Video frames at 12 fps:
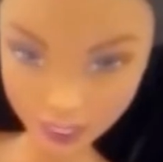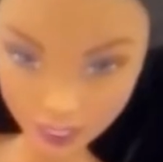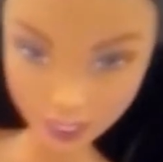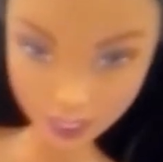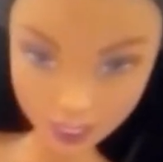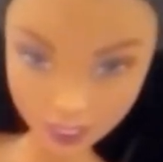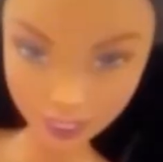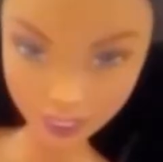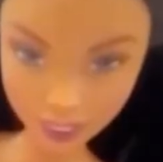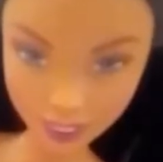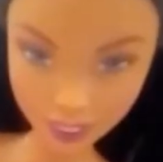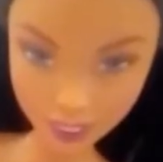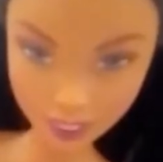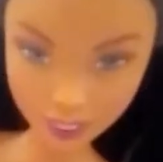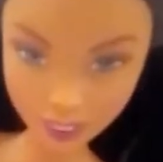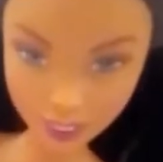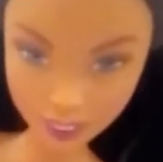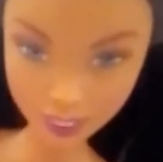She has
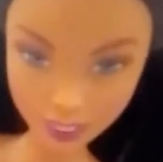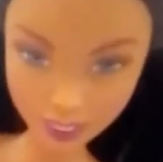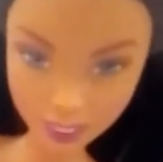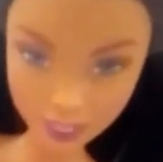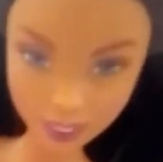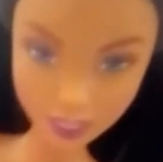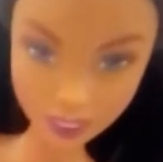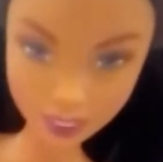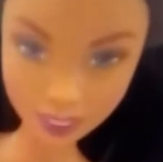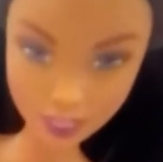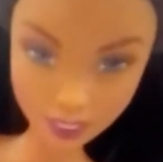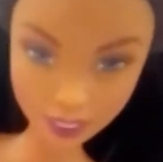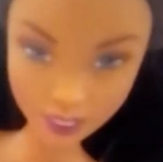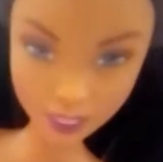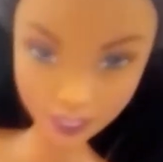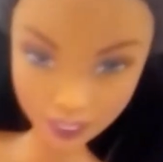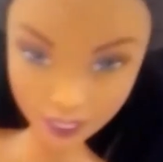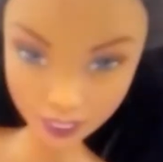an African American
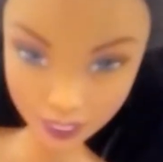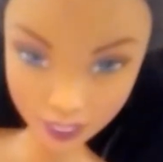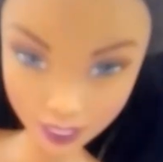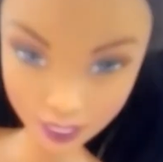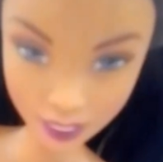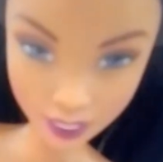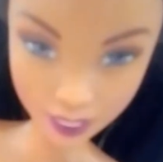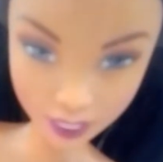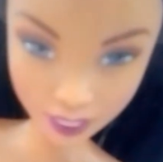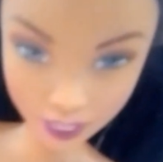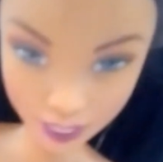skin tone.